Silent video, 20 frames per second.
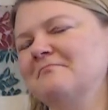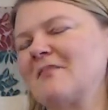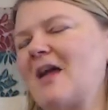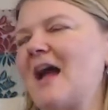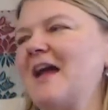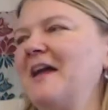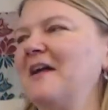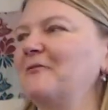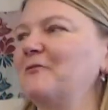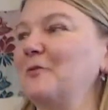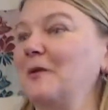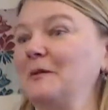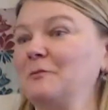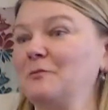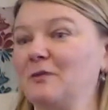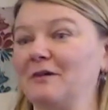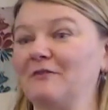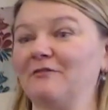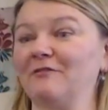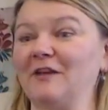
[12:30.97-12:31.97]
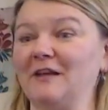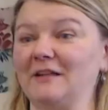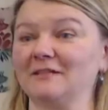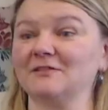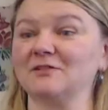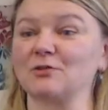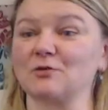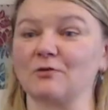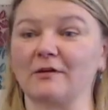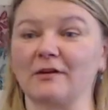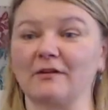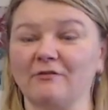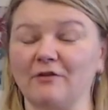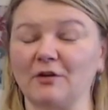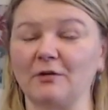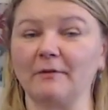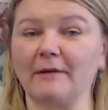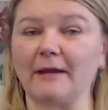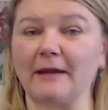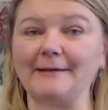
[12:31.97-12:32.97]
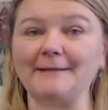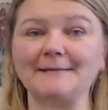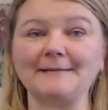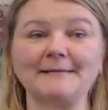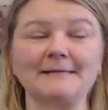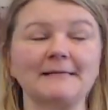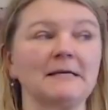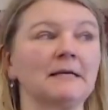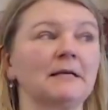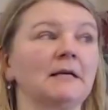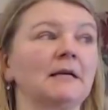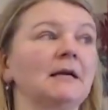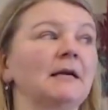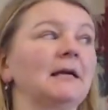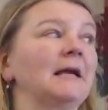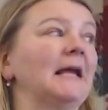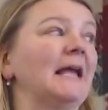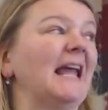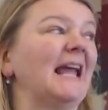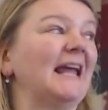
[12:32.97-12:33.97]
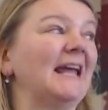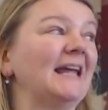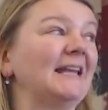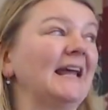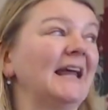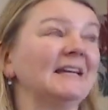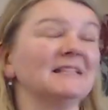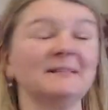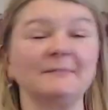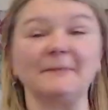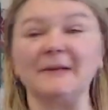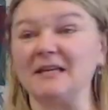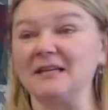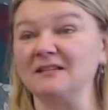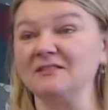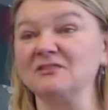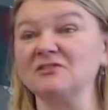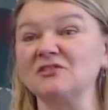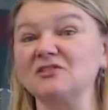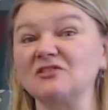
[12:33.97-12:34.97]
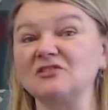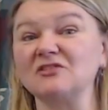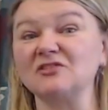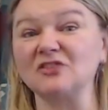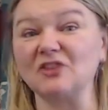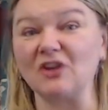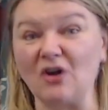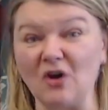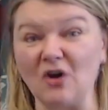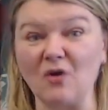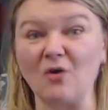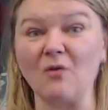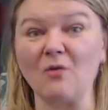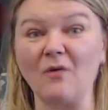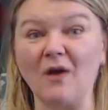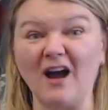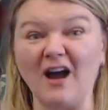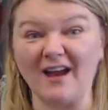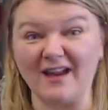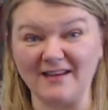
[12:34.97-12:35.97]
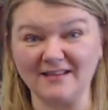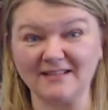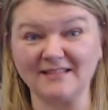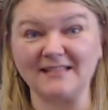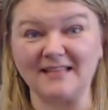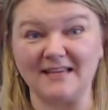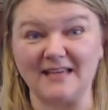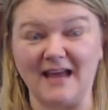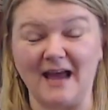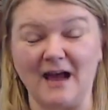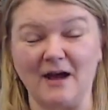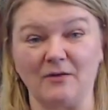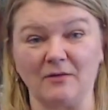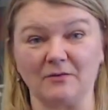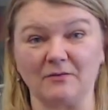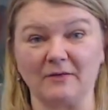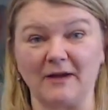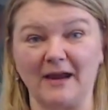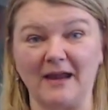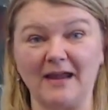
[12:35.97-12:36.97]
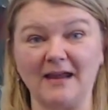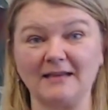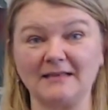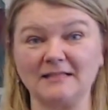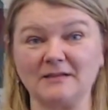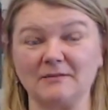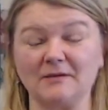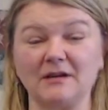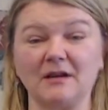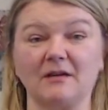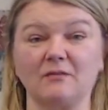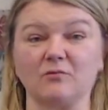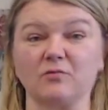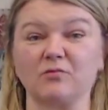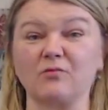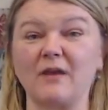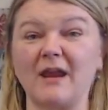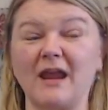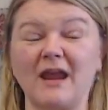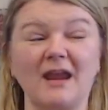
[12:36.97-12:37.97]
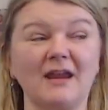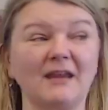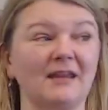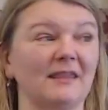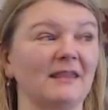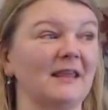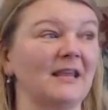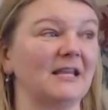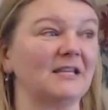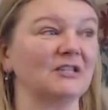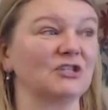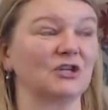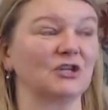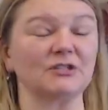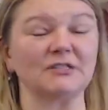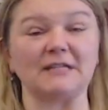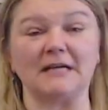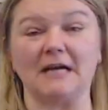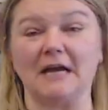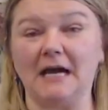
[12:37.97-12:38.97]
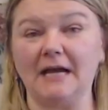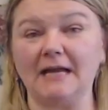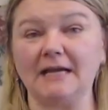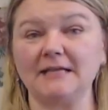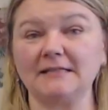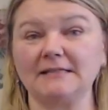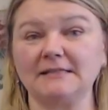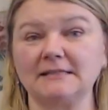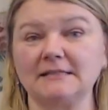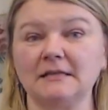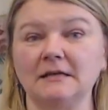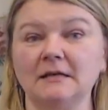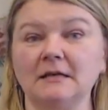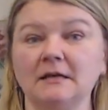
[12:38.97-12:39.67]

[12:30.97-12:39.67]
I have one more fun story for you guys. It has been so icy out, right? We got rain and then it turned to ice.